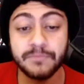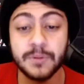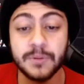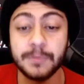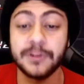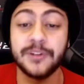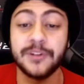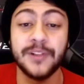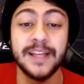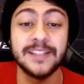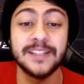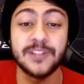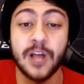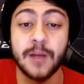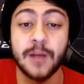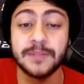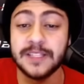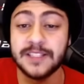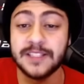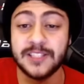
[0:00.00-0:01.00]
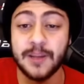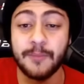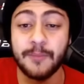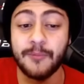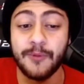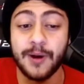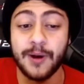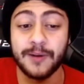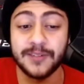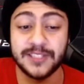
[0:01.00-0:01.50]
but Klay Thompson
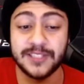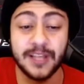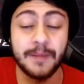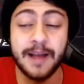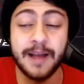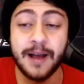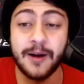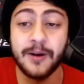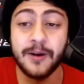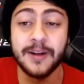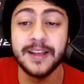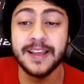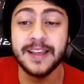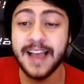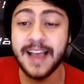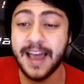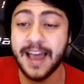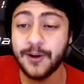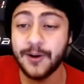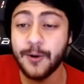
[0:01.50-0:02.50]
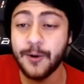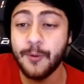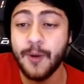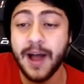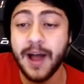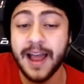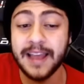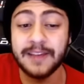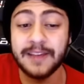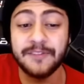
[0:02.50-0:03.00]
somehow, I don't know
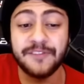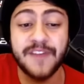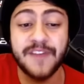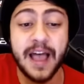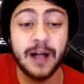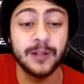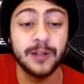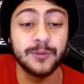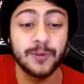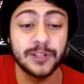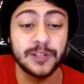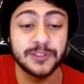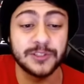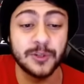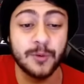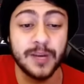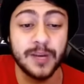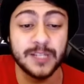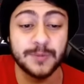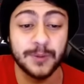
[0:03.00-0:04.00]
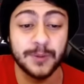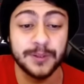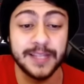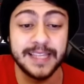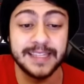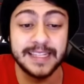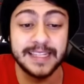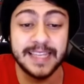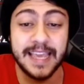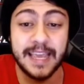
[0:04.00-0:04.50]
why, fouled Russell Westbrook
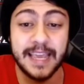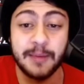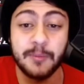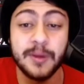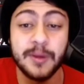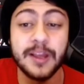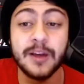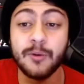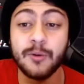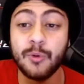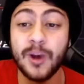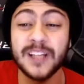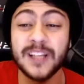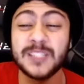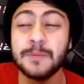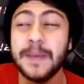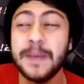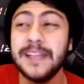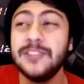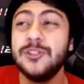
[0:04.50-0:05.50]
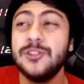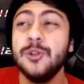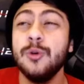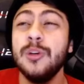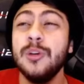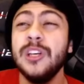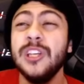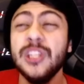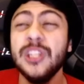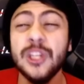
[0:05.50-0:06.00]
late in the game. Russ made two
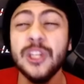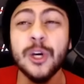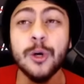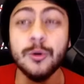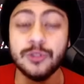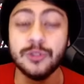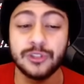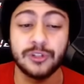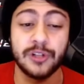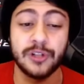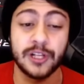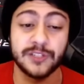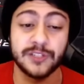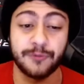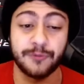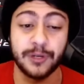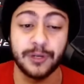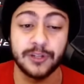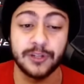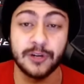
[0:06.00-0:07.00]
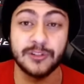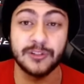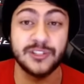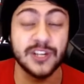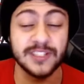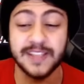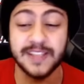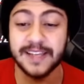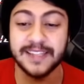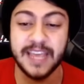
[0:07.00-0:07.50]
huge clutch free throws,
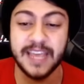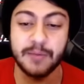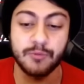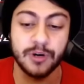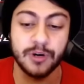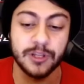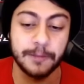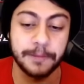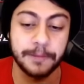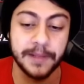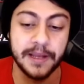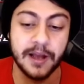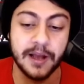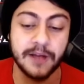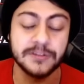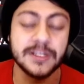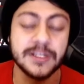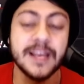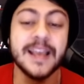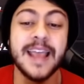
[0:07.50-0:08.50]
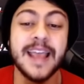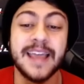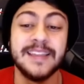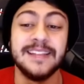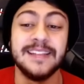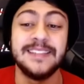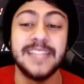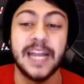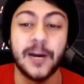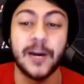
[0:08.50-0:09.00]
just like game one of the playoffs. And
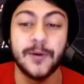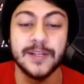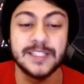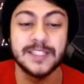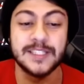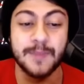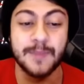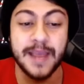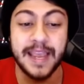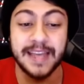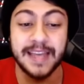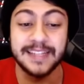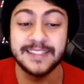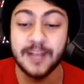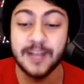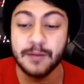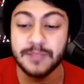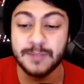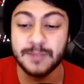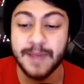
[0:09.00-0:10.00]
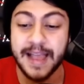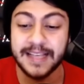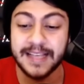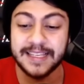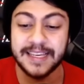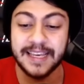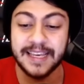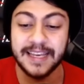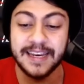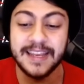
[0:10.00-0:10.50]
then Terrence Mann comes
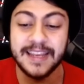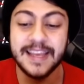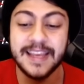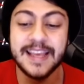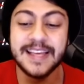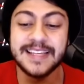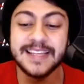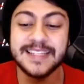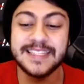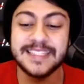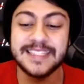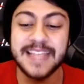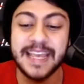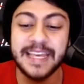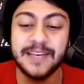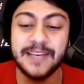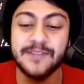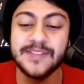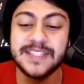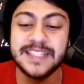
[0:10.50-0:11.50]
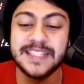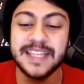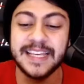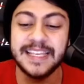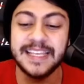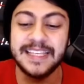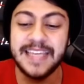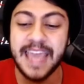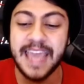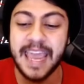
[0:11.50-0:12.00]
back in, saves the
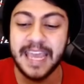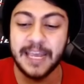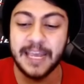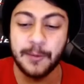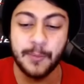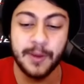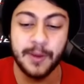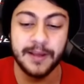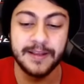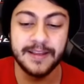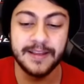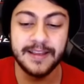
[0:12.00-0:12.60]
game